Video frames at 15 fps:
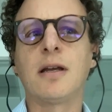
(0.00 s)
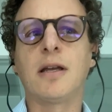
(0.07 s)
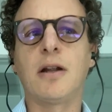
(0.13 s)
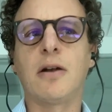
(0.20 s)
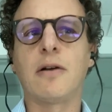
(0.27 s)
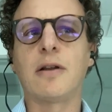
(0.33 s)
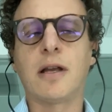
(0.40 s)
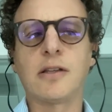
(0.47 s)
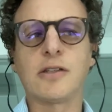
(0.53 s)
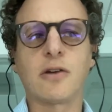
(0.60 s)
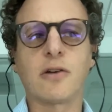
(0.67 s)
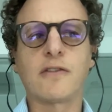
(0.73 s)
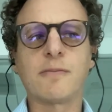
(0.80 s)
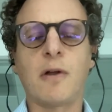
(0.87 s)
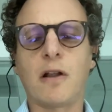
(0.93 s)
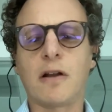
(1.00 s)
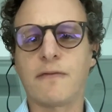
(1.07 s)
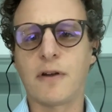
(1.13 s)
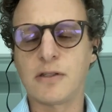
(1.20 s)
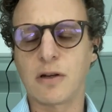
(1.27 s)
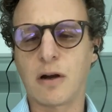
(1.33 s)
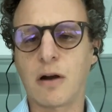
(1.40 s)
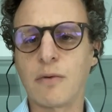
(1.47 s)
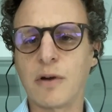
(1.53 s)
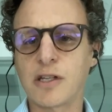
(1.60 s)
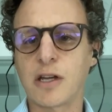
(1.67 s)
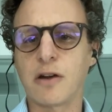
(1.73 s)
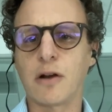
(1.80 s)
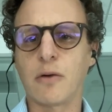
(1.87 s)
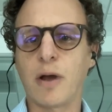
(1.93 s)
You know, and, and sort of smaller funds are, are
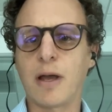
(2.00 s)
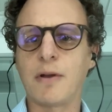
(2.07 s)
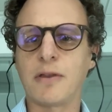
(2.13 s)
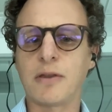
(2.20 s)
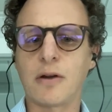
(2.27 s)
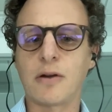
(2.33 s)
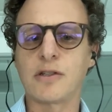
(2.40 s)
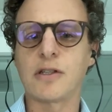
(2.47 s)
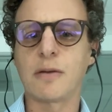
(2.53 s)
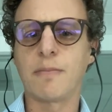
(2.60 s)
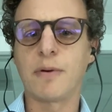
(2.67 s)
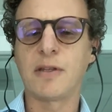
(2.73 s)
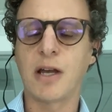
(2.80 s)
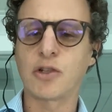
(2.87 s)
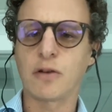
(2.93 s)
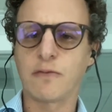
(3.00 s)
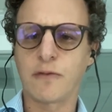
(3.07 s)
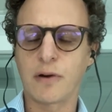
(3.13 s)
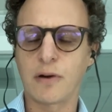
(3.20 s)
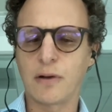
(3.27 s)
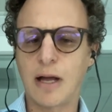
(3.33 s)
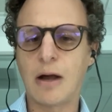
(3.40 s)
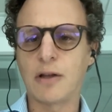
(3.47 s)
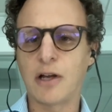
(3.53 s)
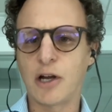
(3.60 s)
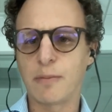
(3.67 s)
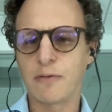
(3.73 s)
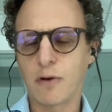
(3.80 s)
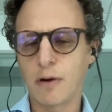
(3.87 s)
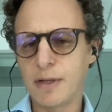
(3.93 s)
riskier in a way, but there's the potential for
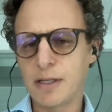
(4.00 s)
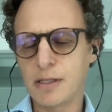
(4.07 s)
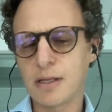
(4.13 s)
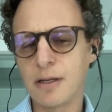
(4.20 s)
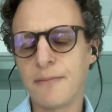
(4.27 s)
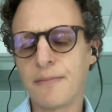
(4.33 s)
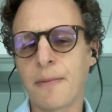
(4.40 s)
outlier performance.